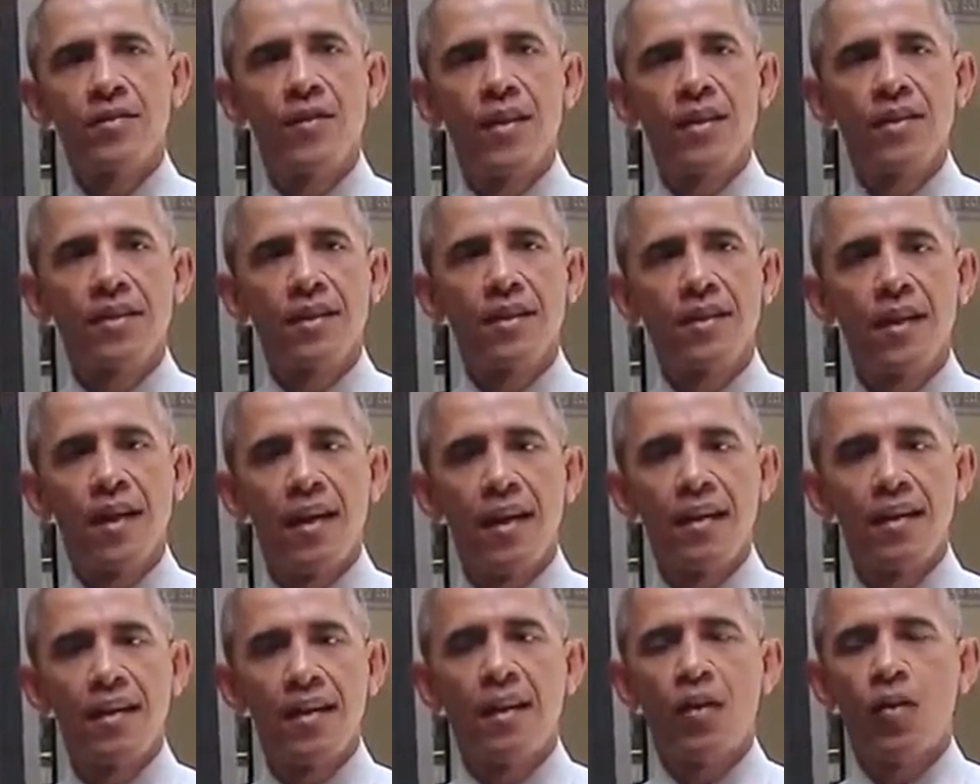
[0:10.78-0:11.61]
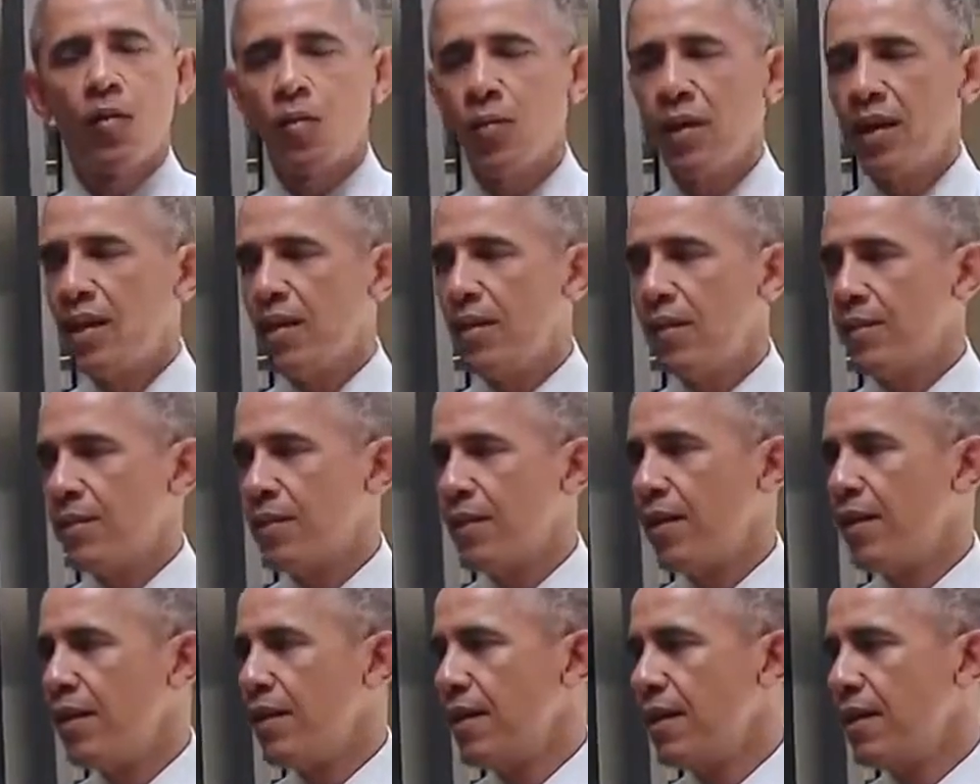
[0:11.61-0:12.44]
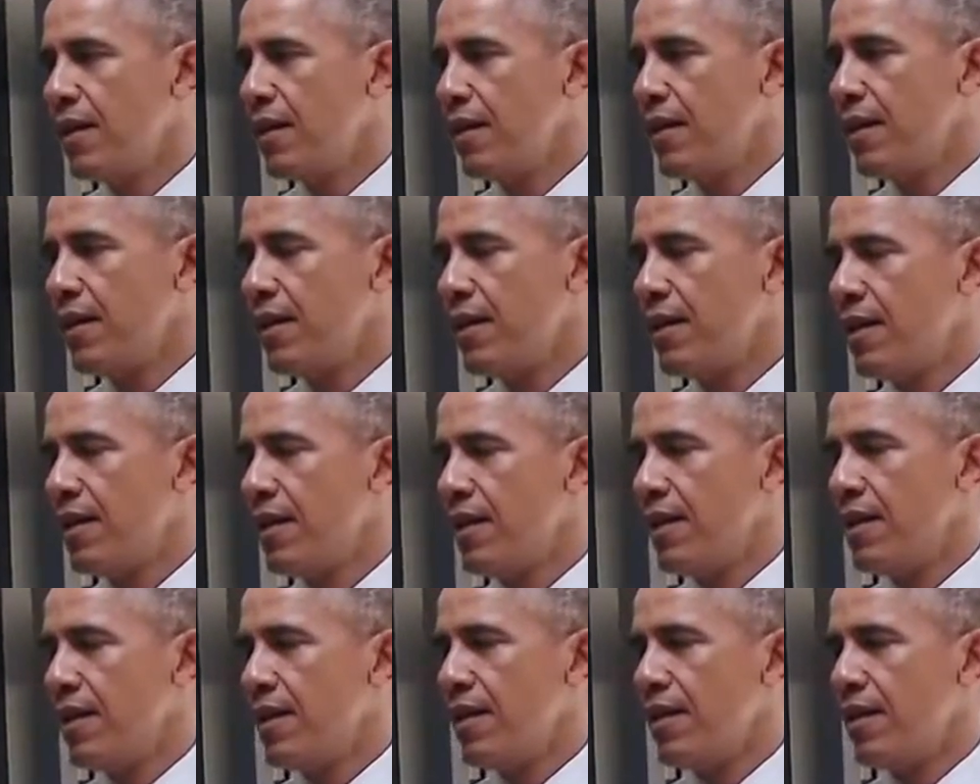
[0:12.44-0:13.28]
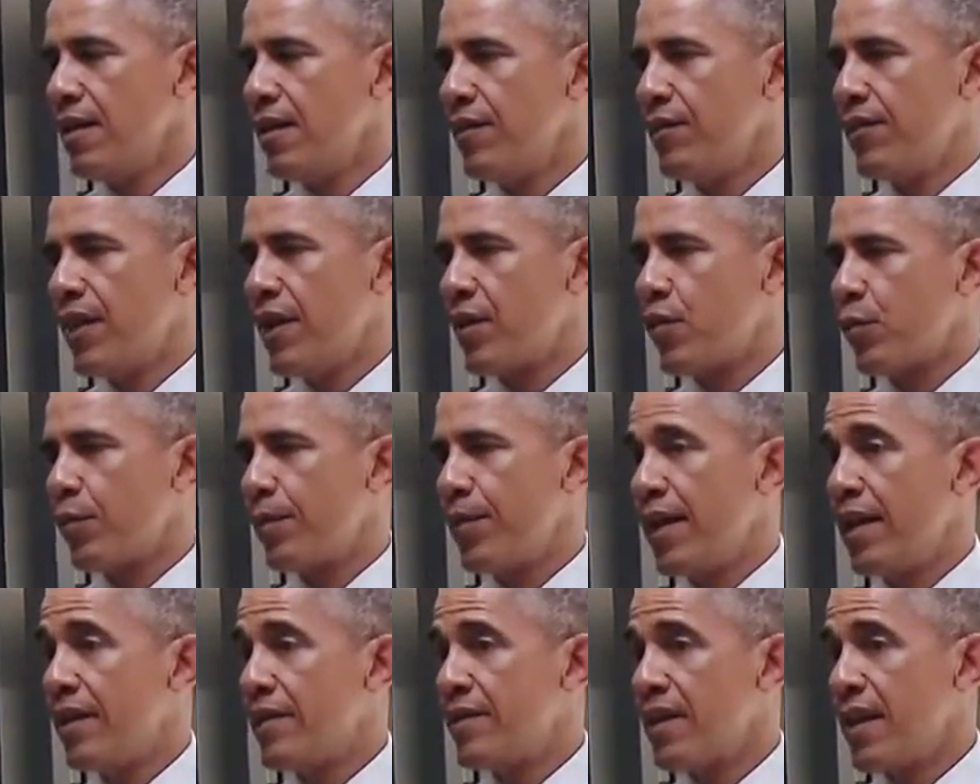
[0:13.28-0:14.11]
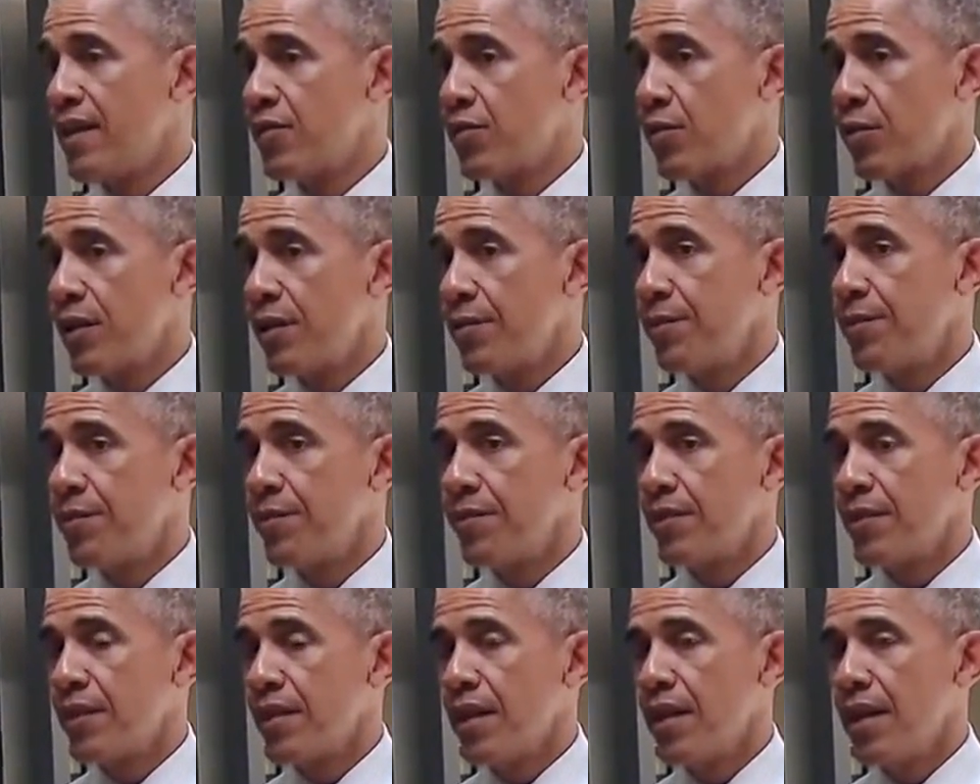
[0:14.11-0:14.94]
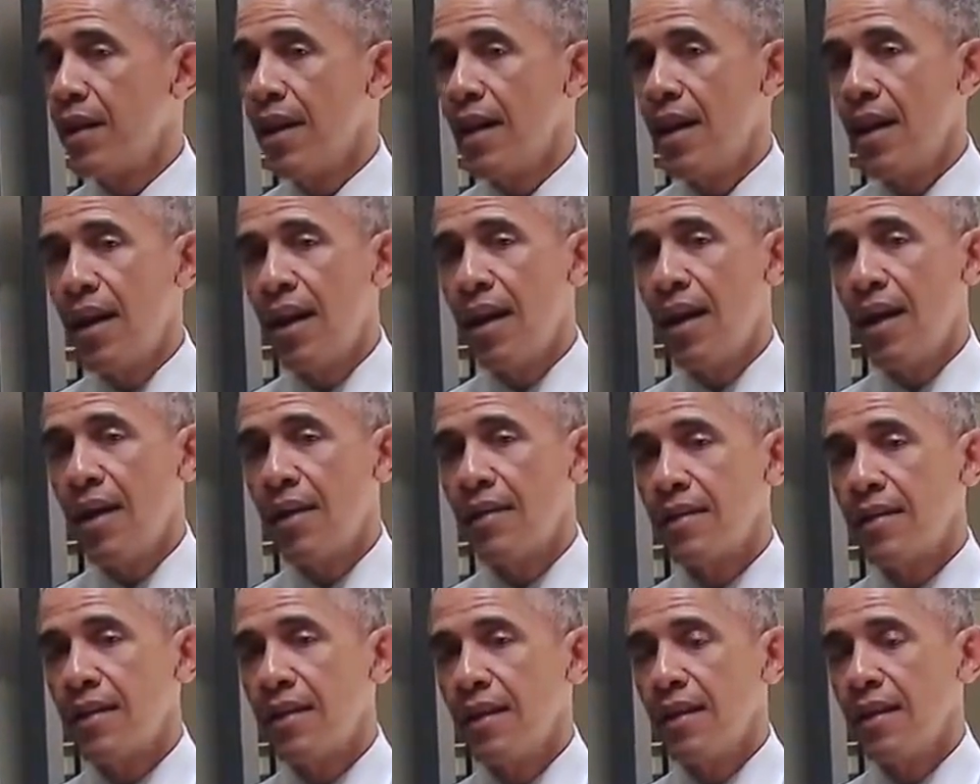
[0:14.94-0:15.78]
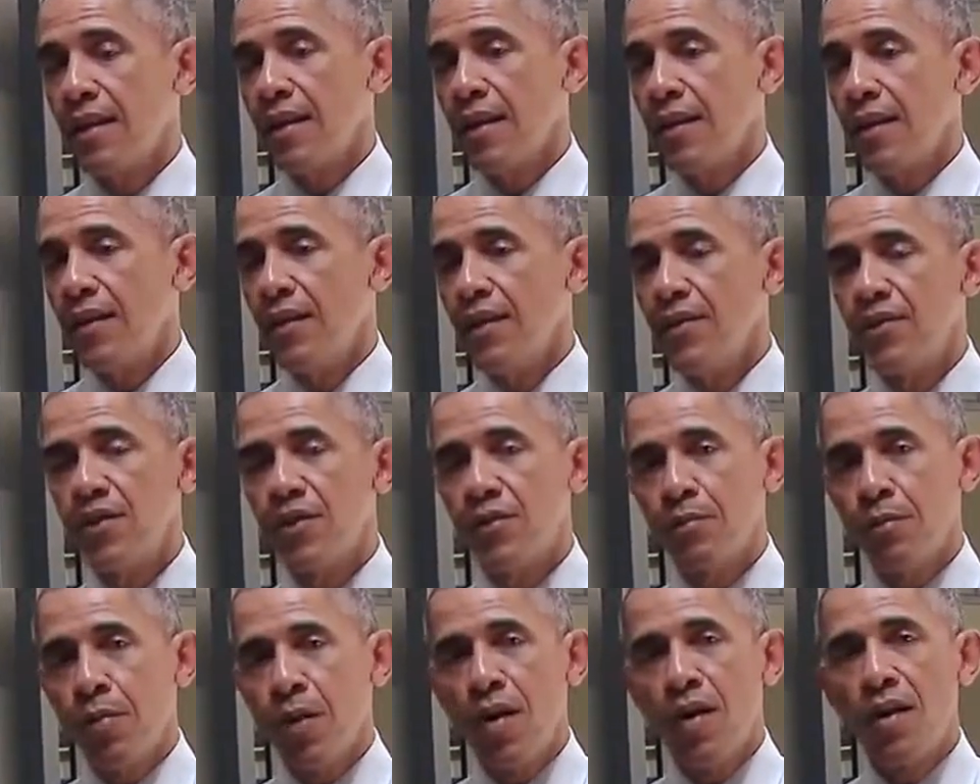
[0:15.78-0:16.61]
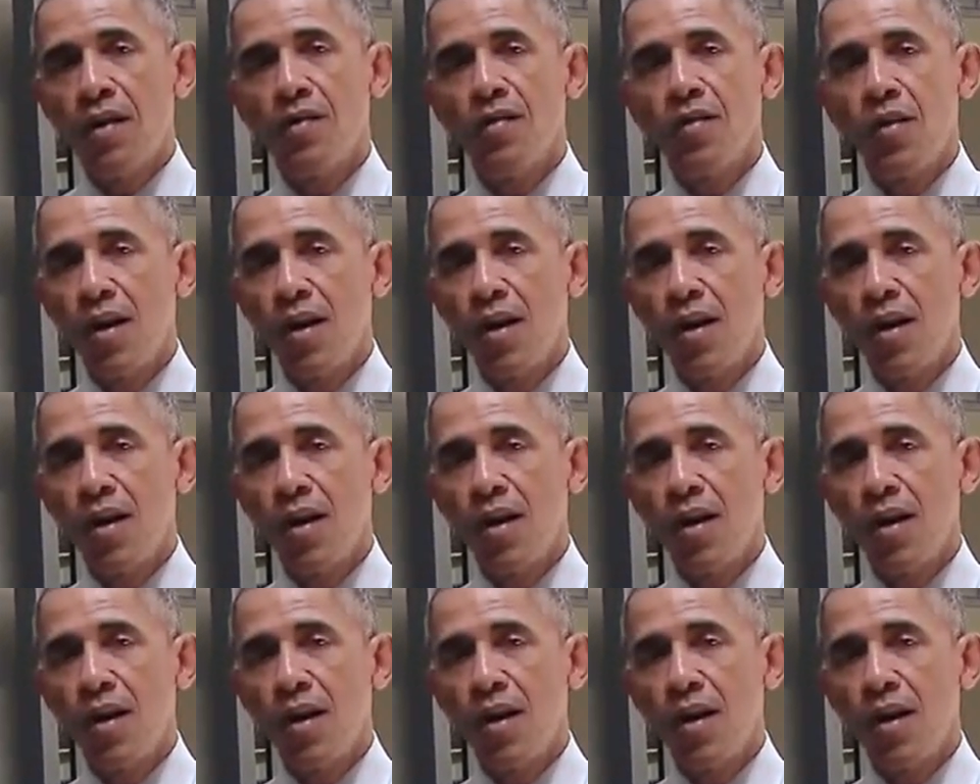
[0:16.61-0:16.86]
visit at El Reno, a federal penitentiary, and this is part of